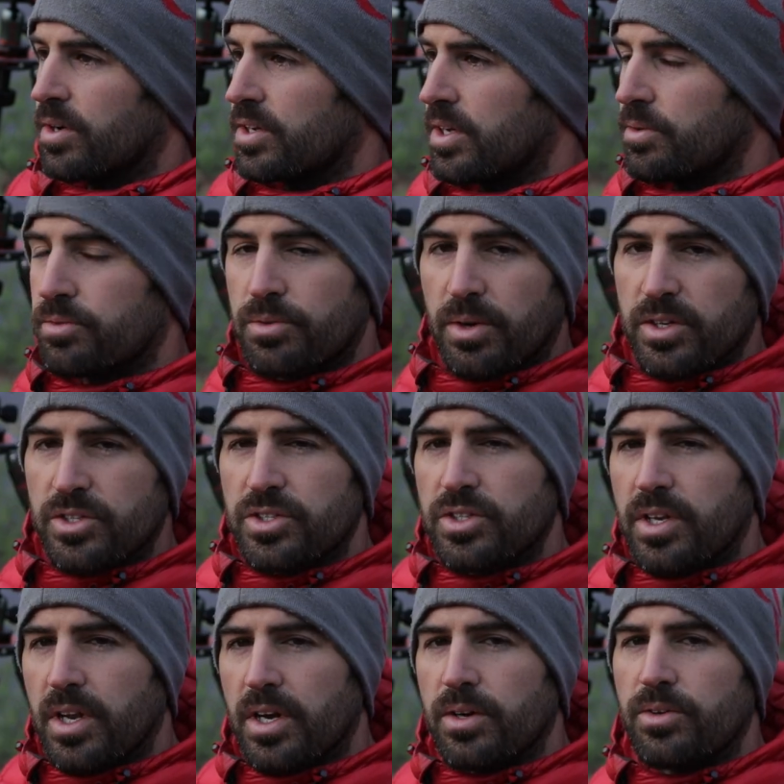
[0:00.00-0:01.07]
was quite a
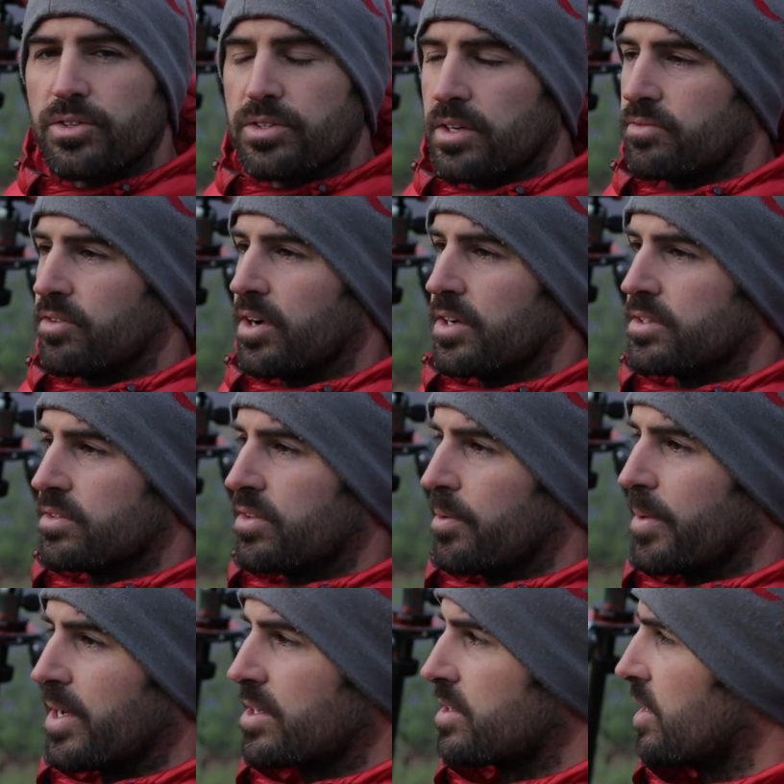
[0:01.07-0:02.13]
slow sunrise, if
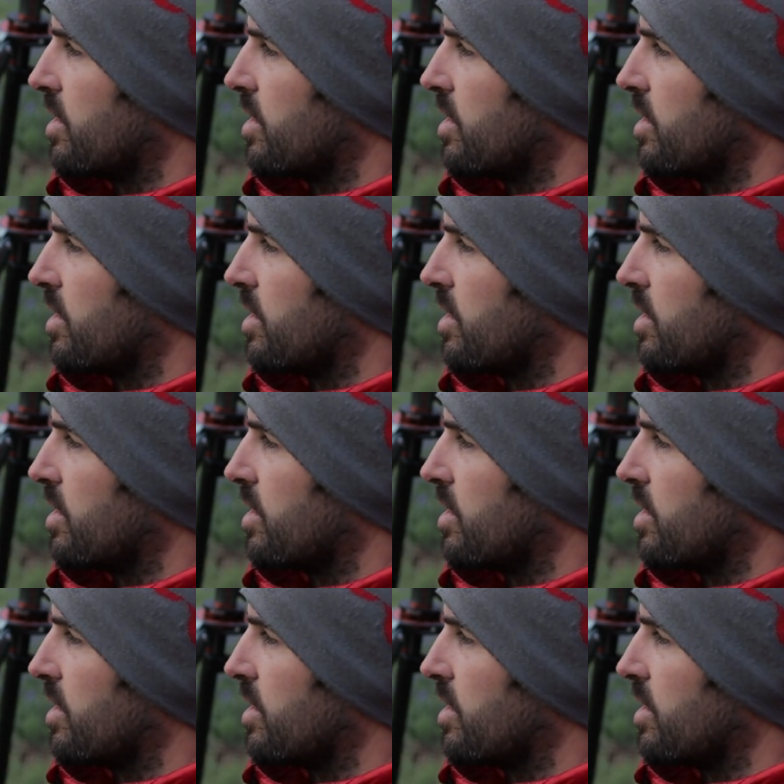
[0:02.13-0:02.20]
that makes